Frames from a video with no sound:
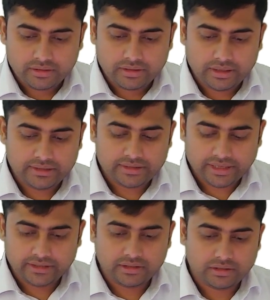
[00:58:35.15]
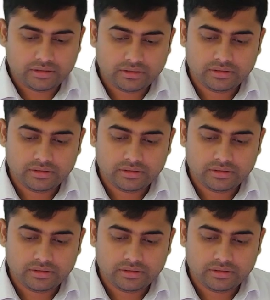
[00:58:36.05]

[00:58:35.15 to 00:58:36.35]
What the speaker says: inside the